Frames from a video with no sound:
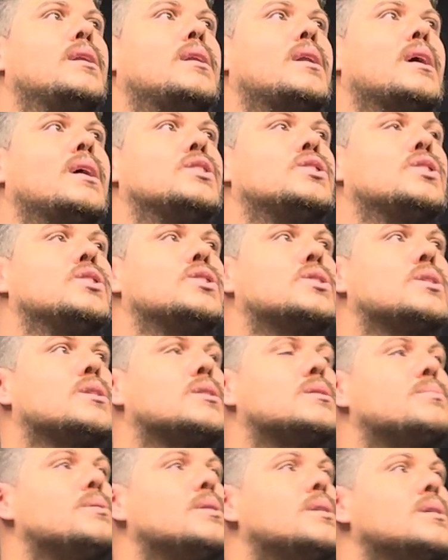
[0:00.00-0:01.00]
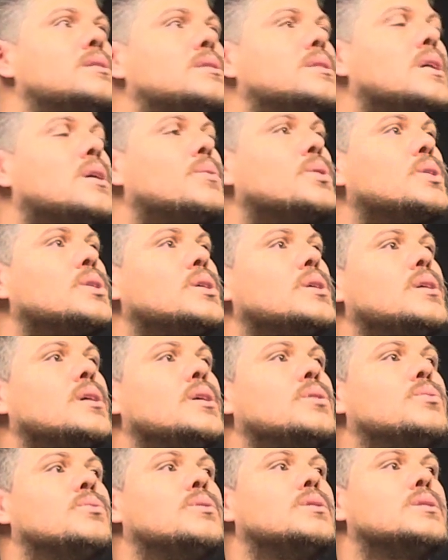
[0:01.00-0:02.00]
tangential speed is directed
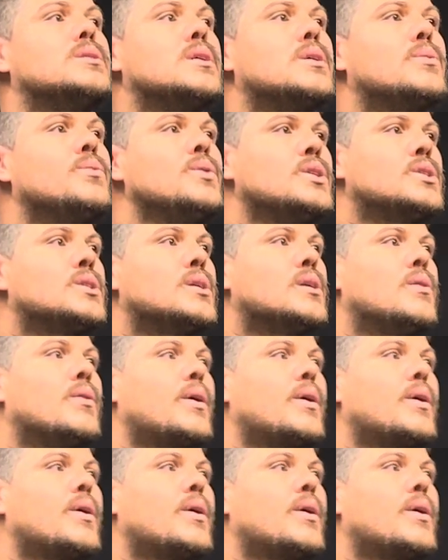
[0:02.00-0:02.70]
into this direction.